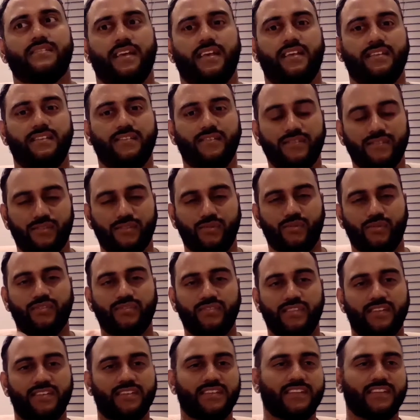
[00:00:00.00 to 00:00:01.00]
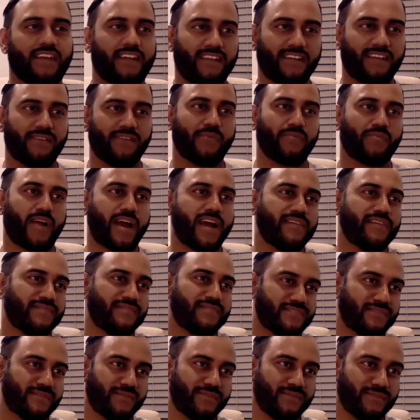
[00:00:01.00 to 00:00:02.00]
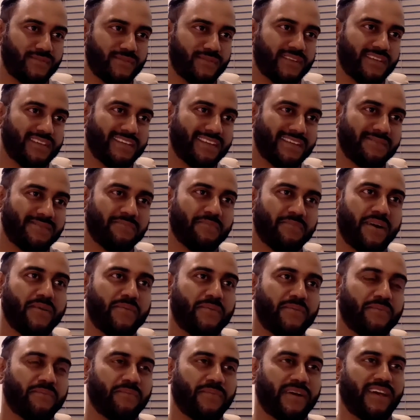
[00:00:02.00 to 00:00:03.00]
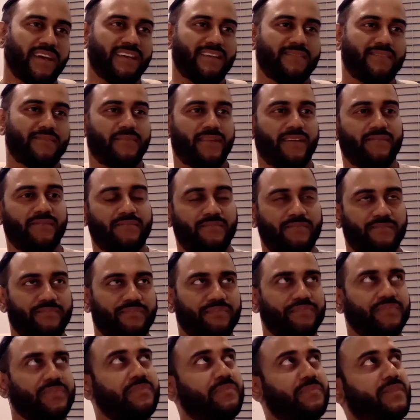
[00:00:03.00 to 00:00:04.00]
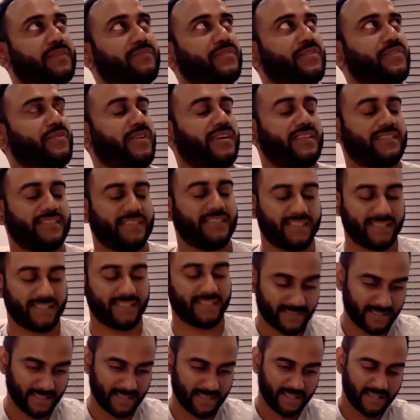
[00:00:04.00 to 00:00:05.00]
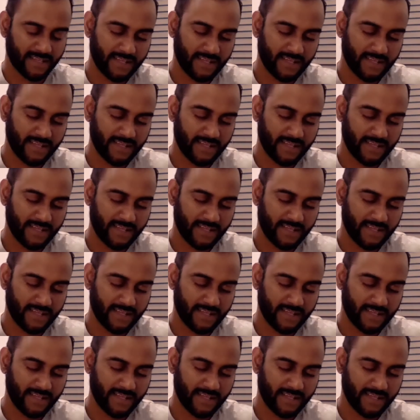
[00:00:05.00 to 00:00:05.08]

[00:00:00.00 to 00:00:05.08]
and you'll sort of see it kind of arrives to my view on this.